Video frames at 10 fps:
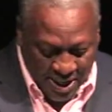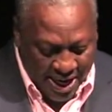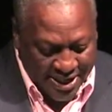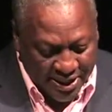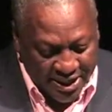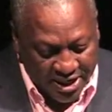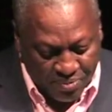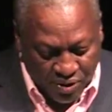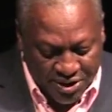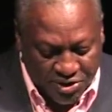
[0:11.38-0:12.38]
an elite
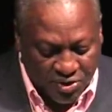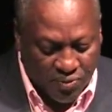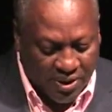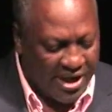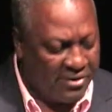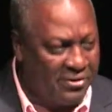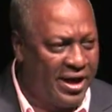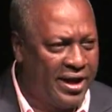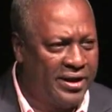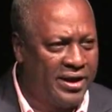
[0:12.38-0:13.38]
boarding school in
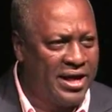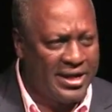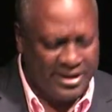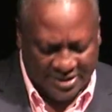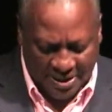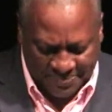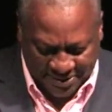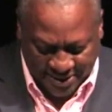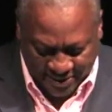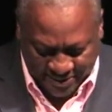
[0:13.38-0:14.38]
Accra, Ghana's
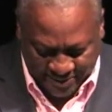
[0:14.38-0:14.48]
capital.